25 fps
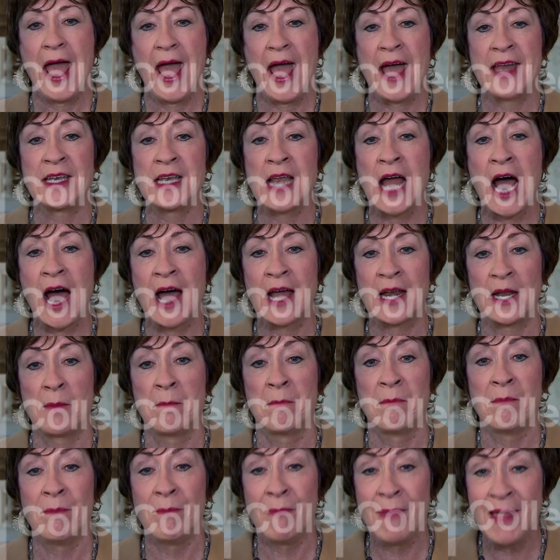and not
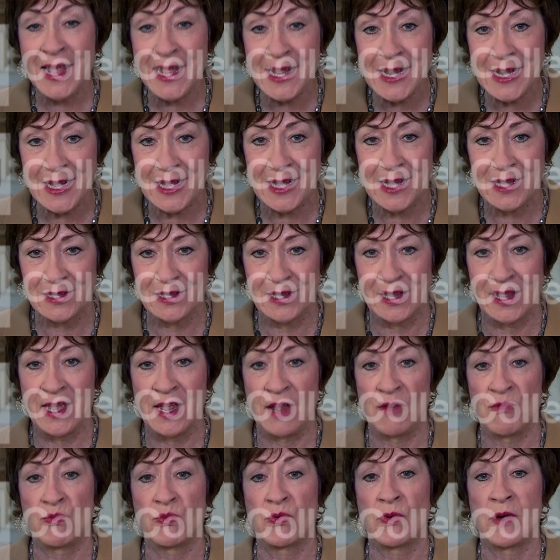immediately